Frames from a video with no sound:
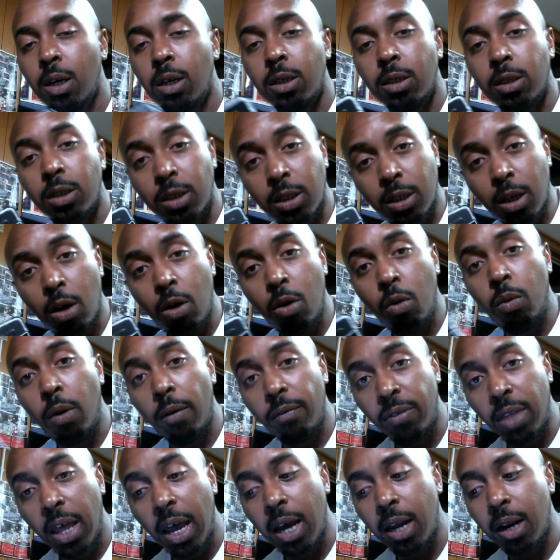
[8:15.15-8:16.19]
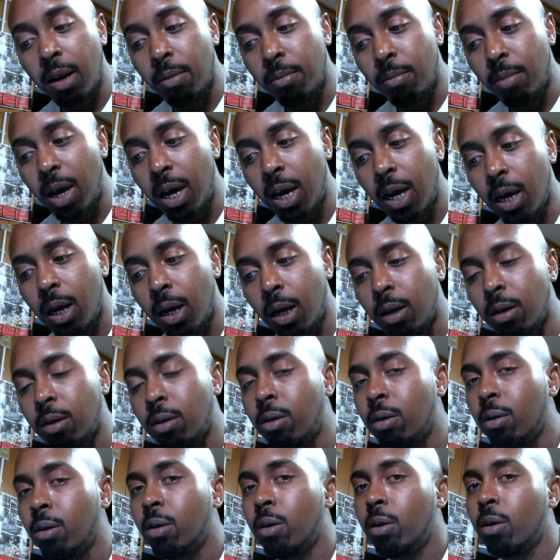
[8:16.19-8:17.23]
So with that in mind,
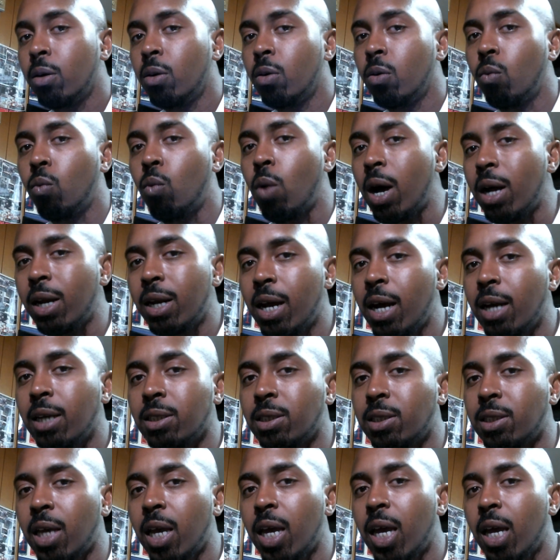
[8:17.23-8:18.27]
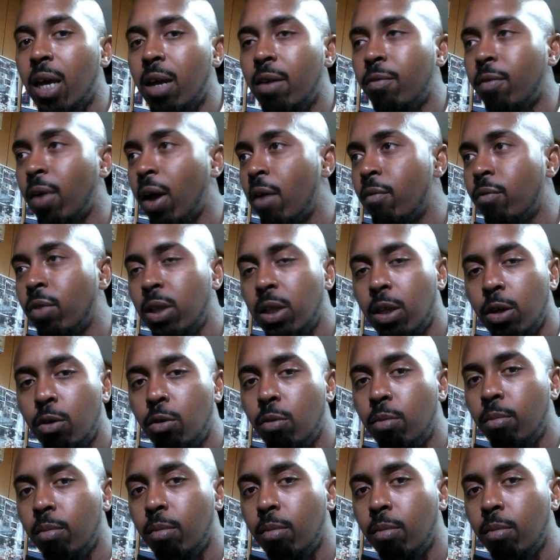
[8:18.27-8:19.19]
why not save every little